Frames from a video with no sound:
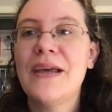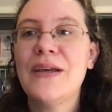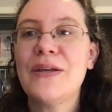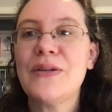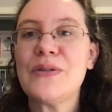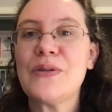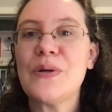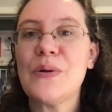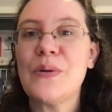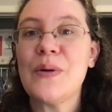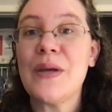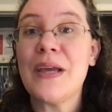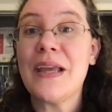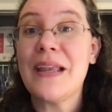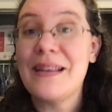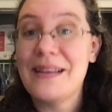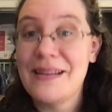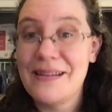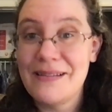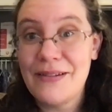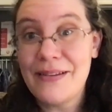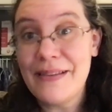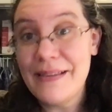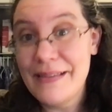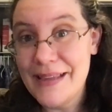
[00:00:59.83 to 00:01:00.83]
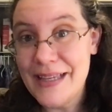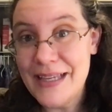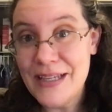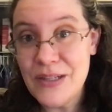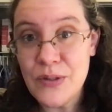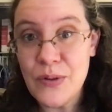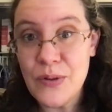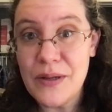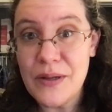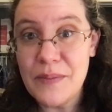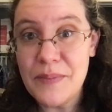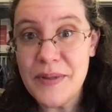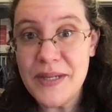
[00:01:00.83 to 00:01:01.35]
so it is
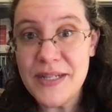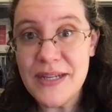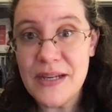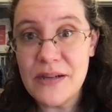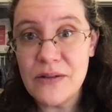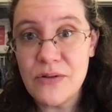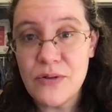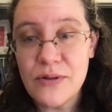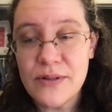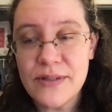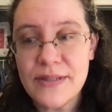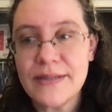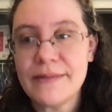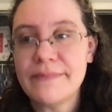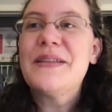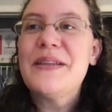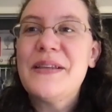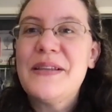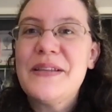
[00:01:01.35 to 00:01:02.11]
be dangerous.